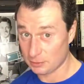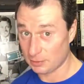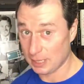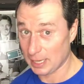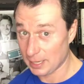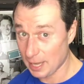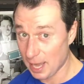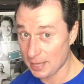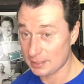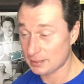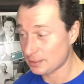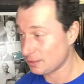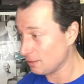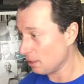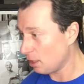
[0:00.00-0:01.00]
Okay,
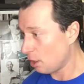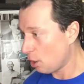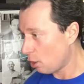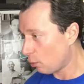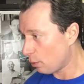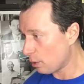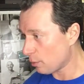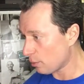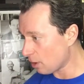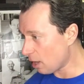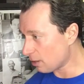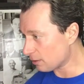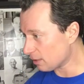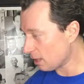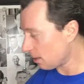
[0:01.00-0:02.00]
guys? We were
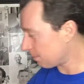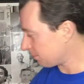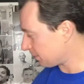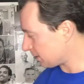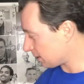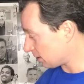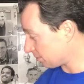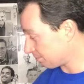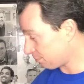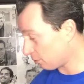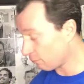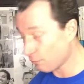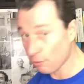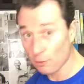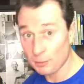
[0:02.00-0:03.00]
locked up
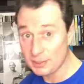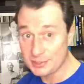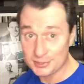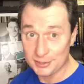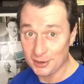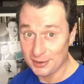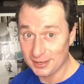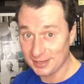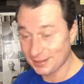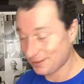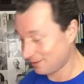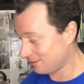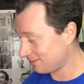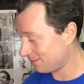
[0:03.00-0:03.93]
before we started.